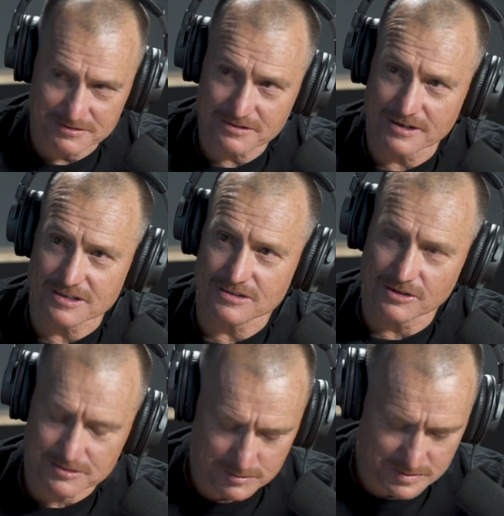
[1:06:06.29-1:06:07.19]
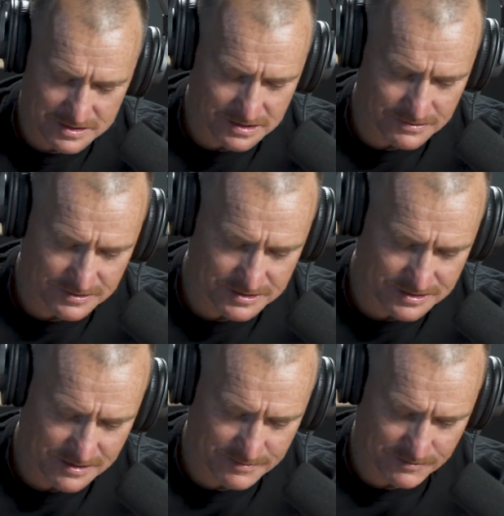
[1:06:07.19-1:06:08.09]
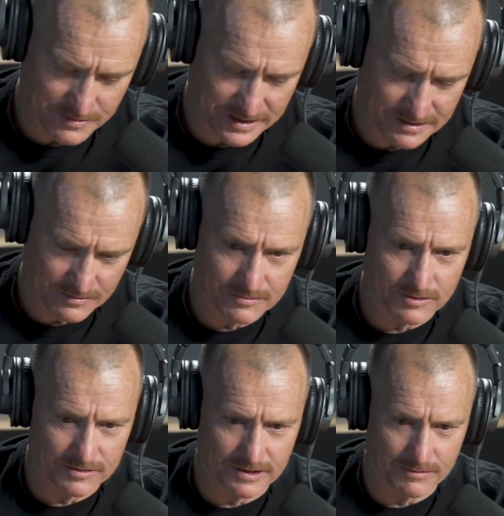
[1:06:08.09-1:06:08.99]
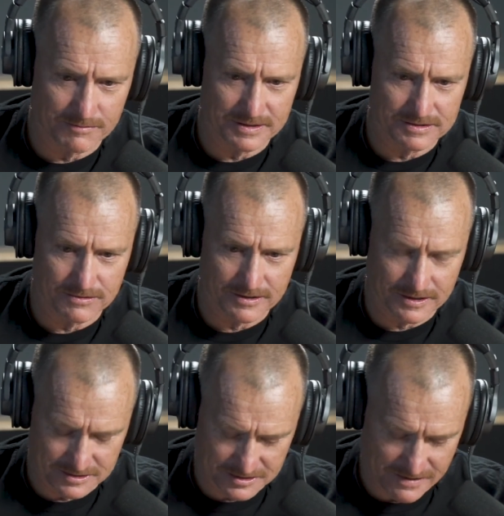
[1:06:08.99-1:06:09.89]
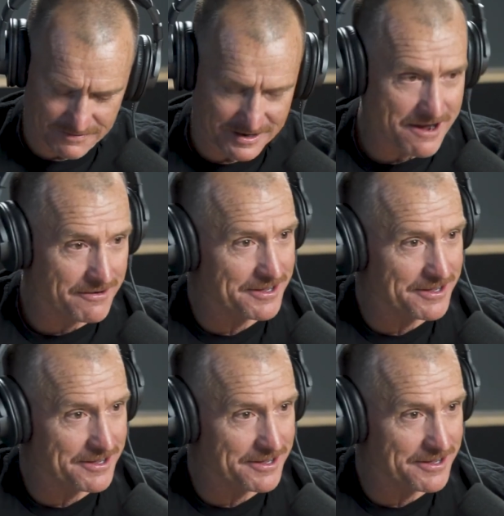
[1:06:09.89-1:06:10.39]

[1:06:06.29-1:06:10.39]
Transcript: Is there any slides we missed that you want to show before we go? Well, we've been talking just over an hour.